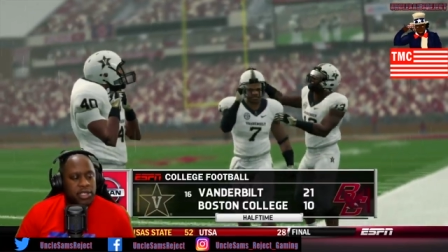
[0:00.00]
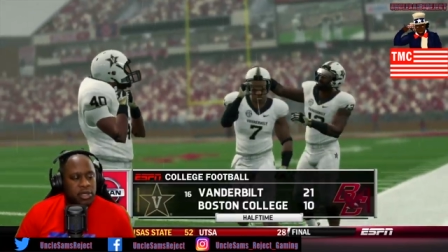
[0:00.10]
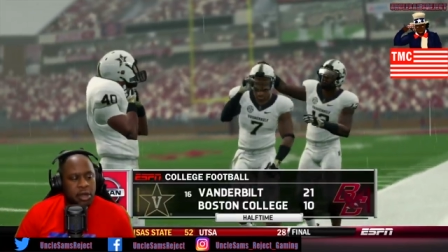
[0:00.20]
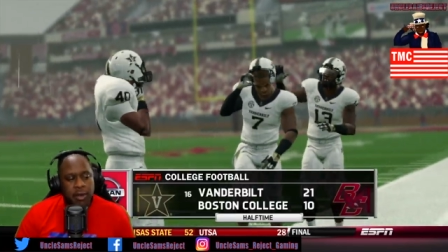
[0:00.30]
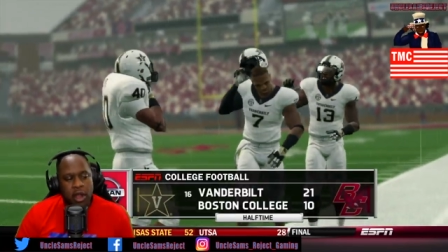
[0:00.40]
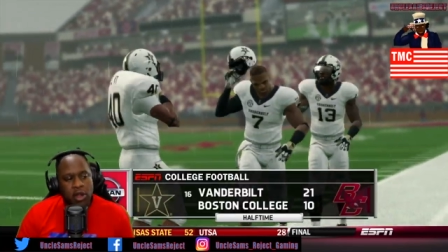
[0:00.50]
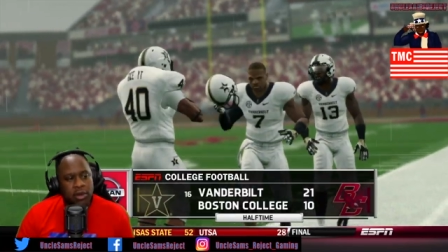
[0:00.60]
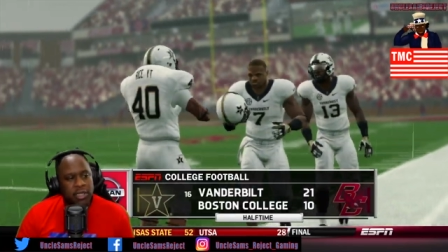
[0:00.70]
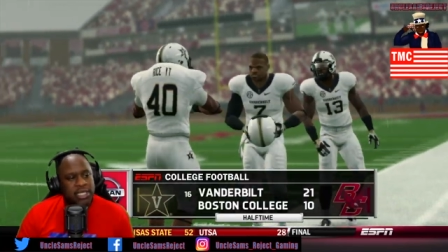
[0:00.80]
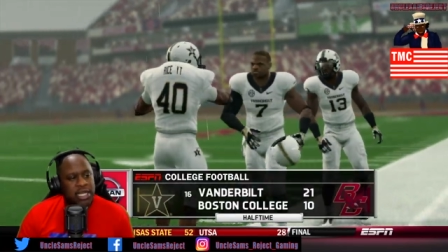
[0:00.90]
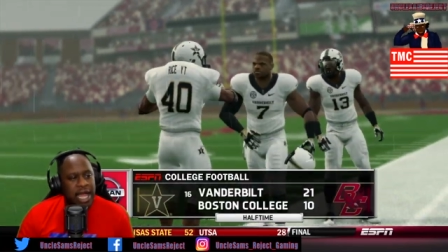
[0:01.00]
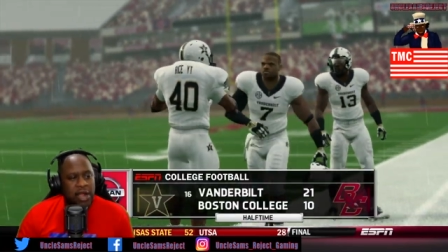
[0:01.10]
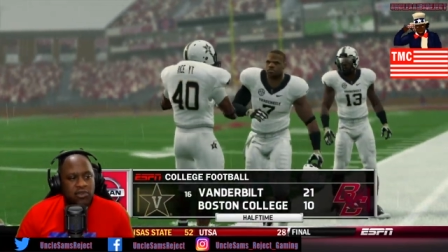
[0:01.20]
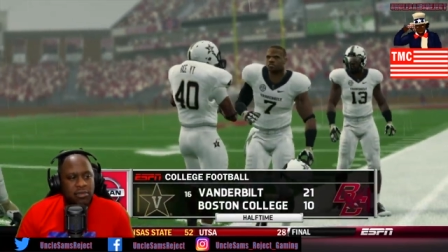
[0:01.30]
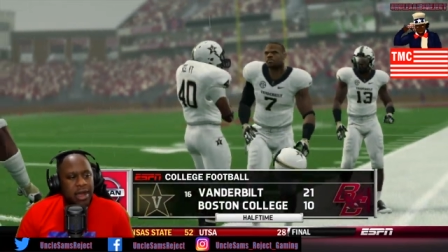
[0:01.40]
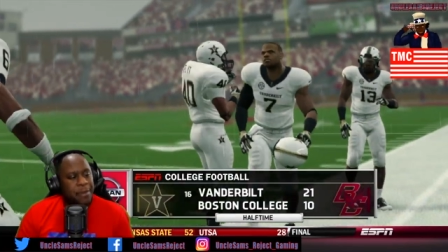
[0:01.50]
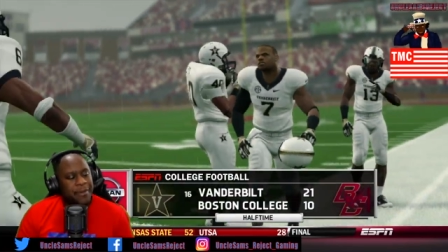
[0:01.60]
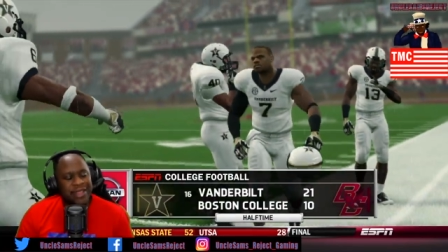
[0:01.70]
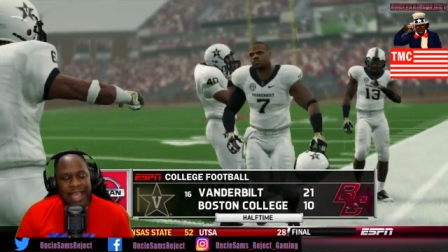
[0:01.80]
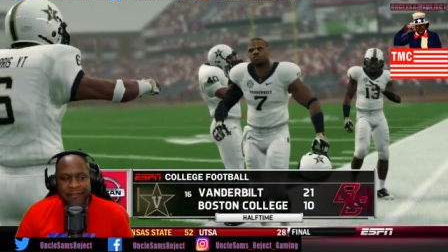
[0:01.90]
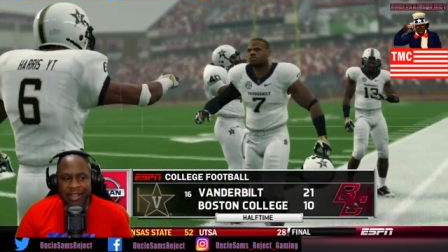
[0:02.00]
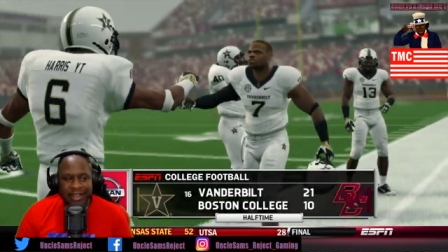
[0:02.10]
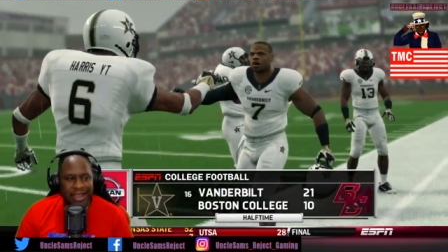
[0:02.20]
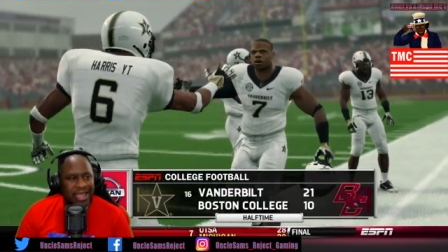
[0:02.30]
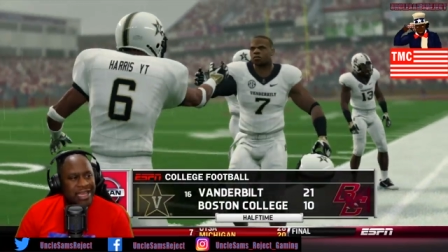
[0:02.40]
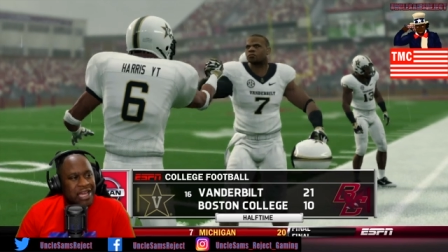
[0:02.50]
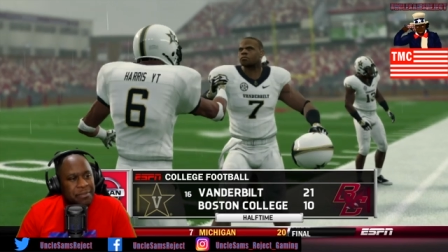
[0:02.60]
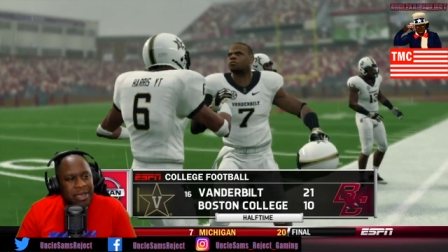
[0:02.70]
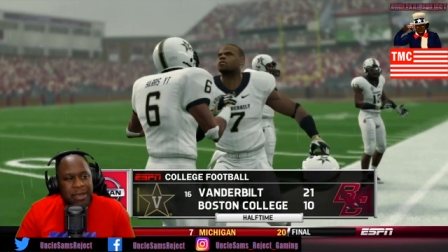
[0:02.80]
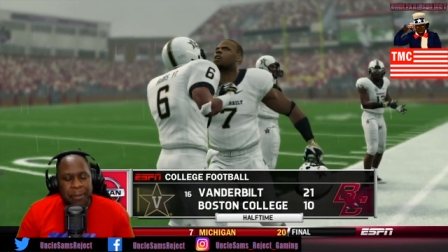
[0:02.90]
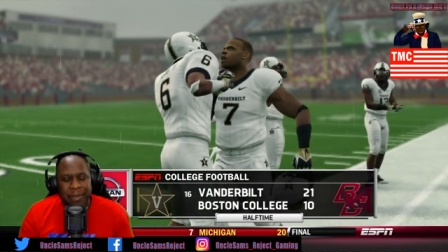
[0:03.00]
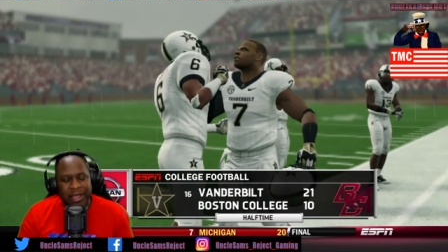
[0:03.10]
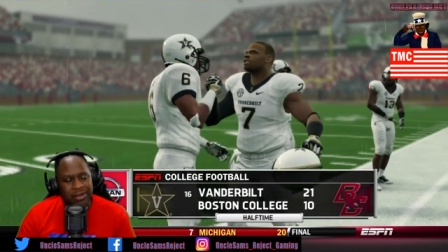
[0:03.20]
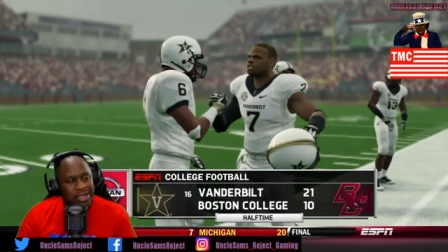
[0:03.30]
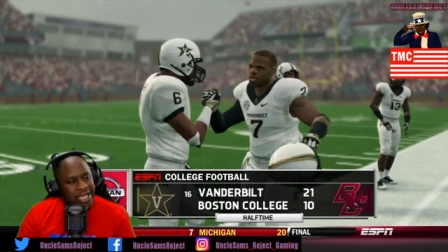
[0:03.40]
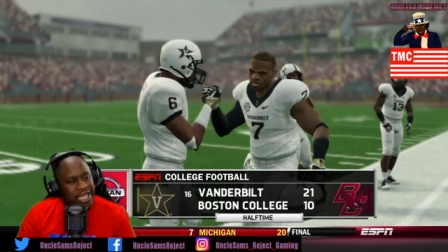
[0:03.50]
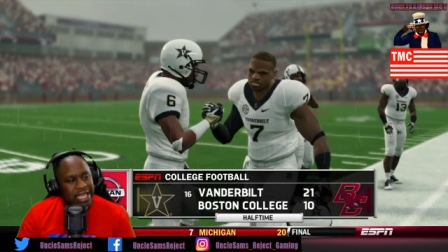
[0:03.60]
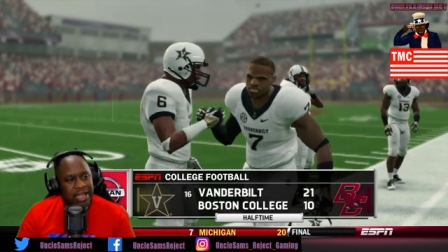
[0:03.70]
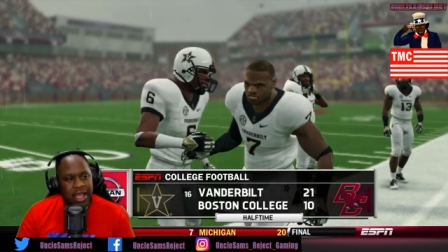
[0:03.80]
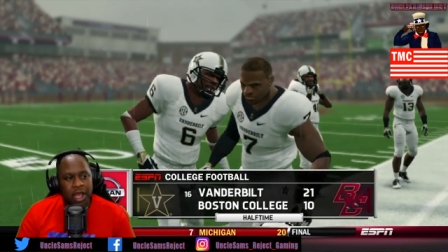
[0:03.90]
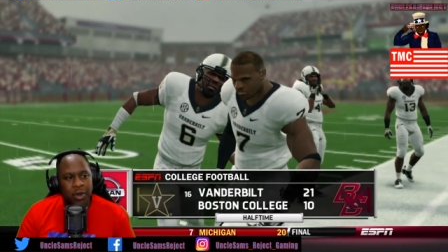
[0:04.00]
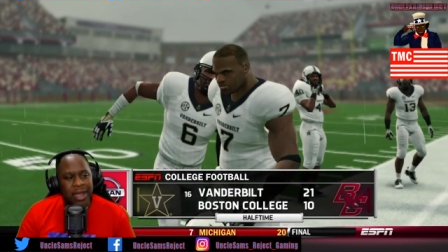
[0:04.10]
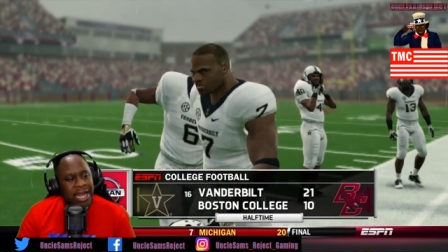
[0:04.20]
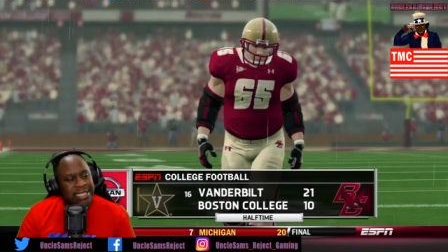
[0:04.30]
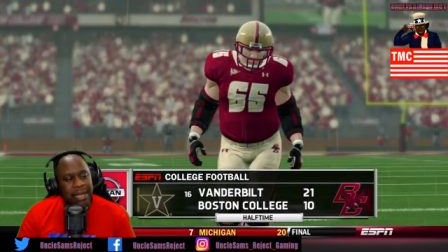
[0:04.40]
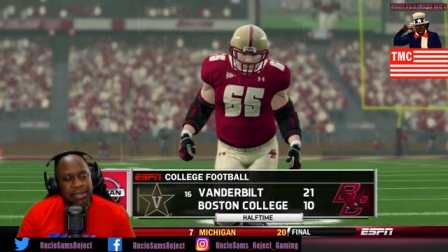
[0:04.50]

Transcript: All right, boys. So here we are going into the locker room, up 11. It could be a bigger lead.